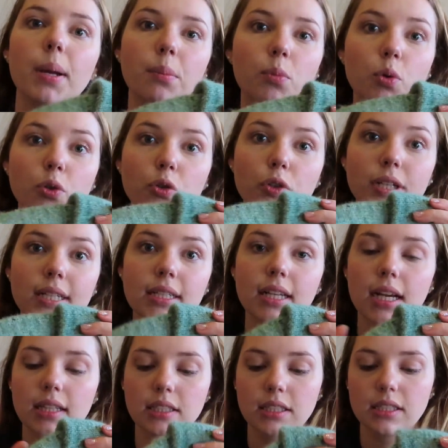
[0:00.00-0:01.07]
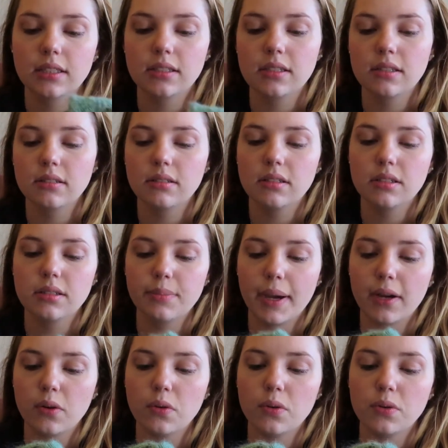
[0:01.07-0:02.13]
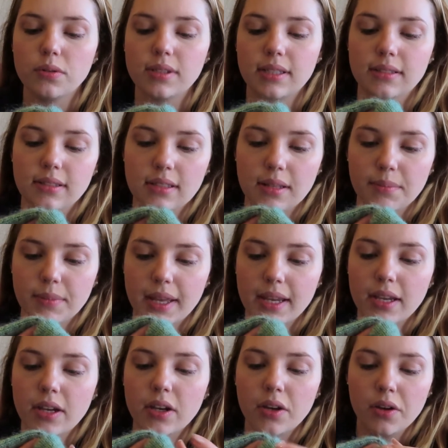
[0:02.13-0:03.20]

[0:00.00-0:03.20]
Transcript: emerald green color speckles and some like